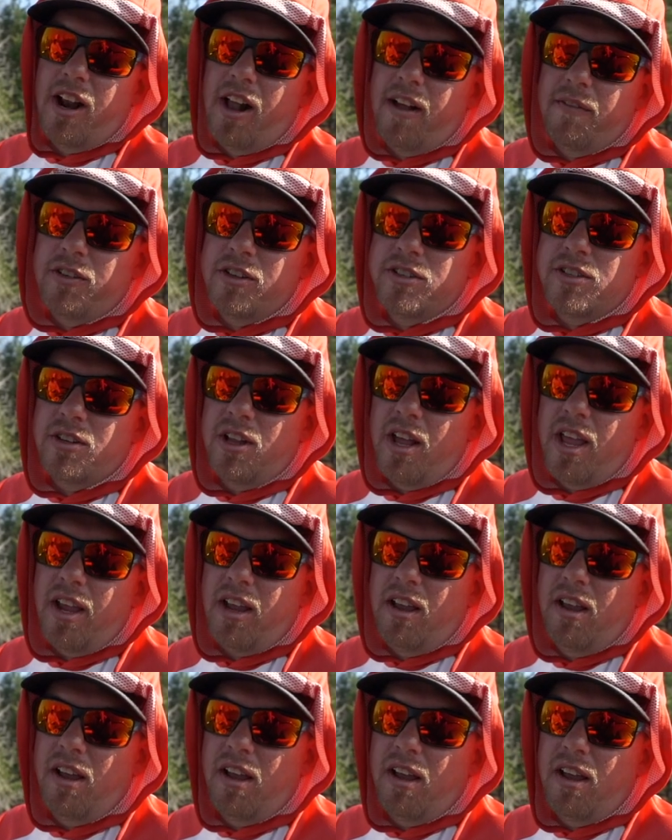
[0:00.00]
off this
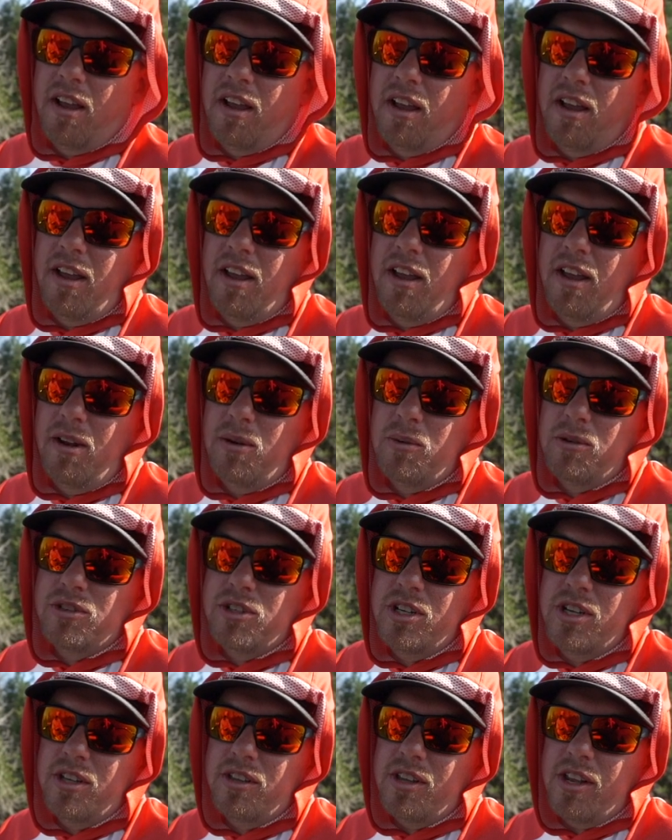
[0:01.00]
lake and we'll
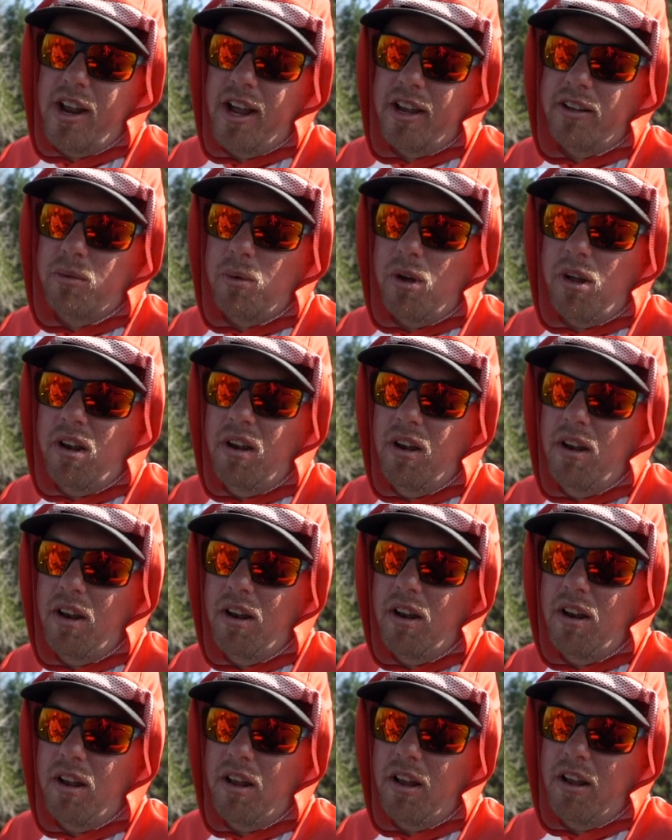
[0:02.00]
see you at the next one.
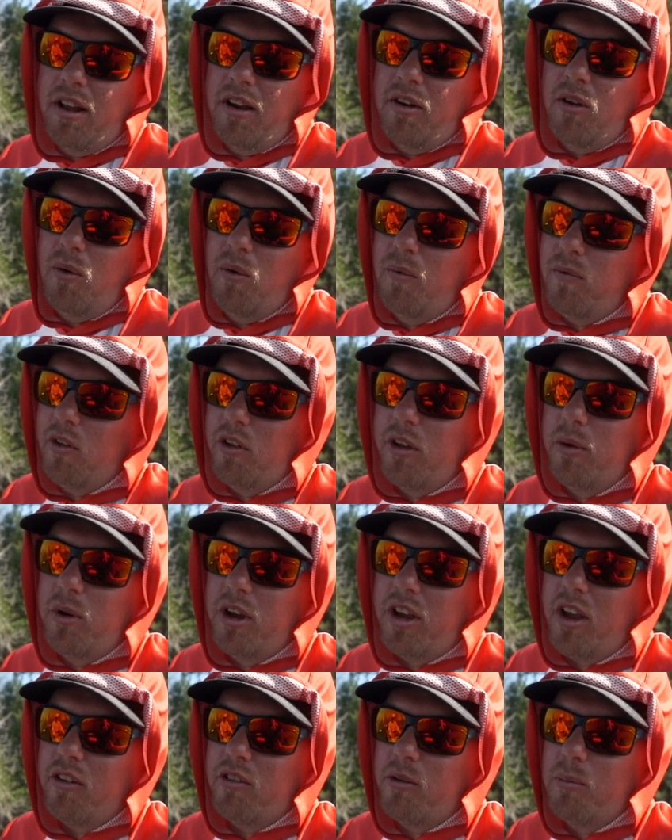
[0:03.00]
And hopefully we
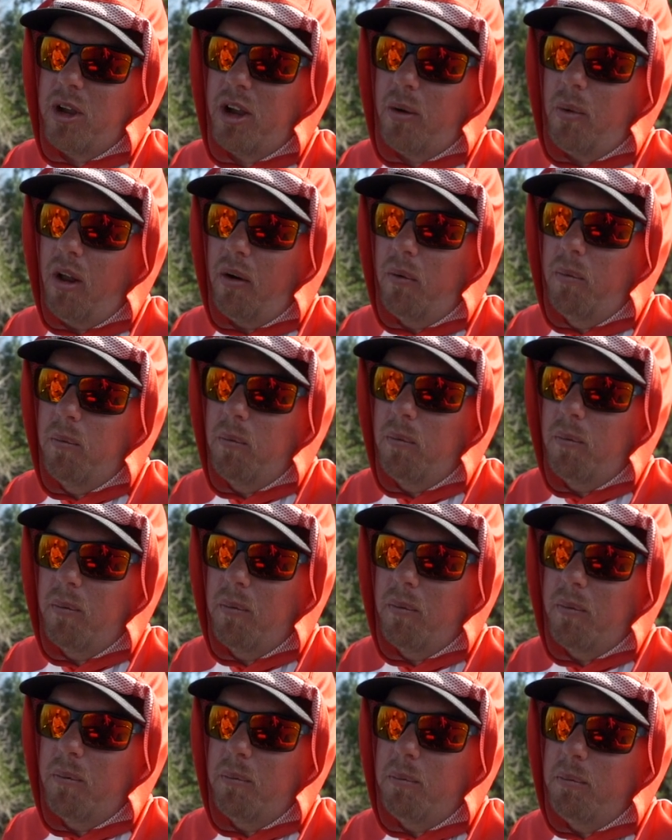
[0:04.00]
catch a big one.
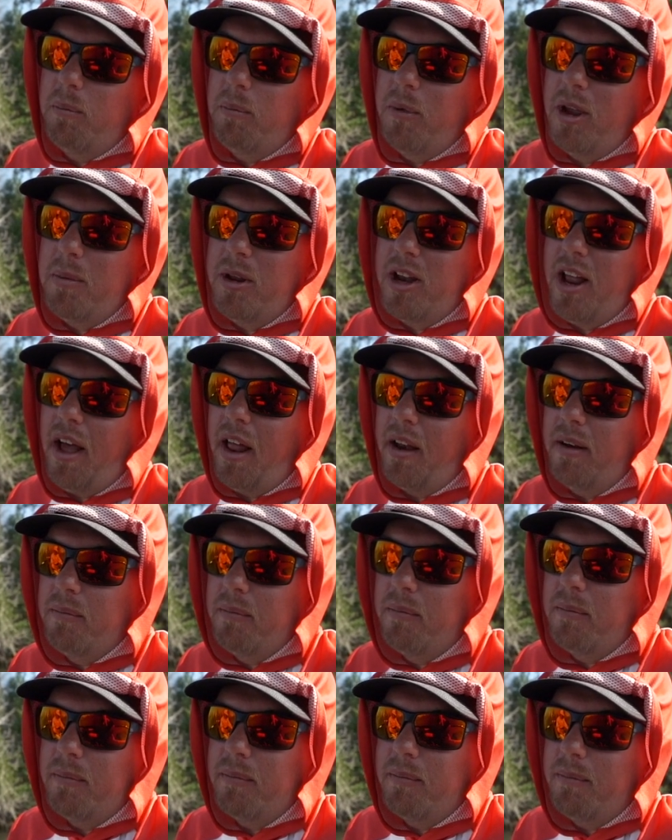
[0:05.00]
Maybe not.
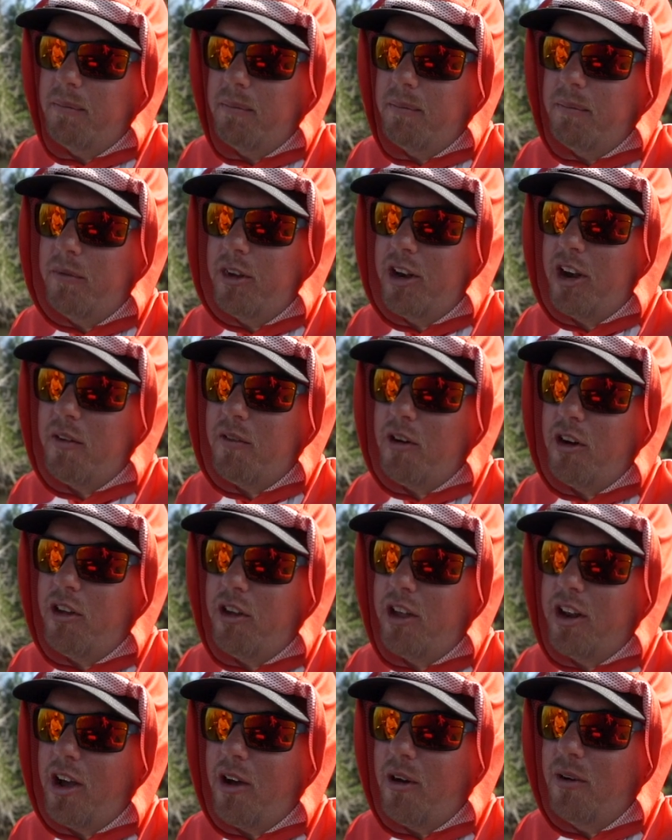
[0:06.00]
You never
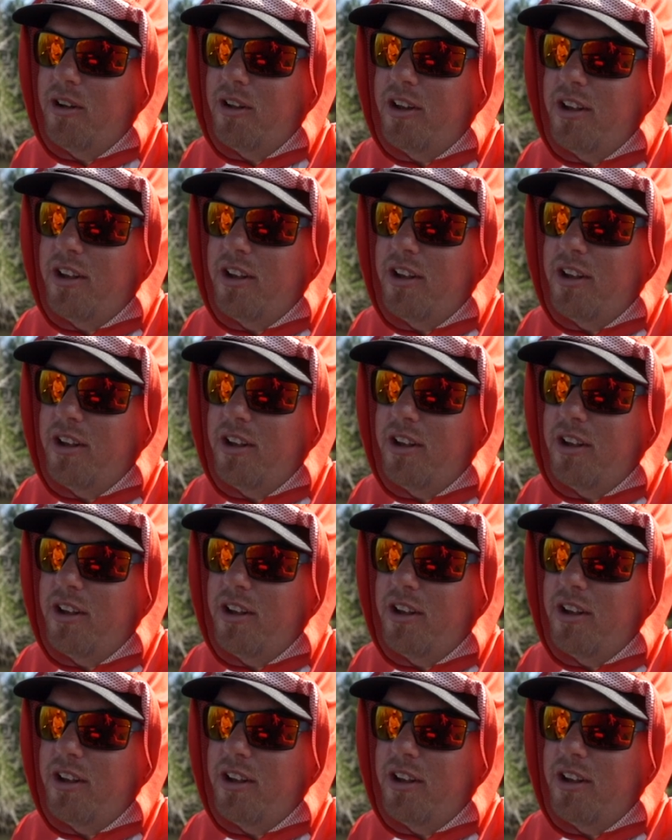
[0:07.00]
really know.